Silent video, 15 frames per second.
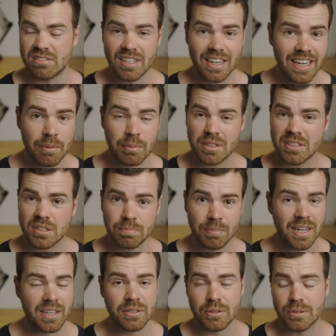dynamics,
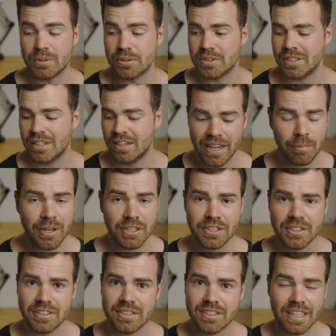particles,
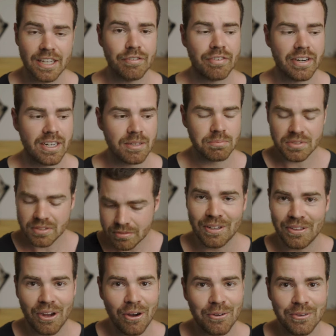animations, keyframes,
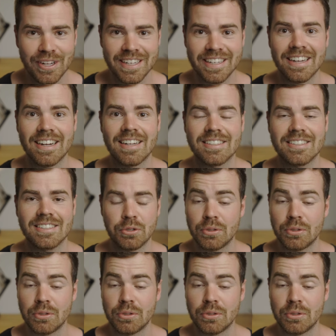the whole nine yards.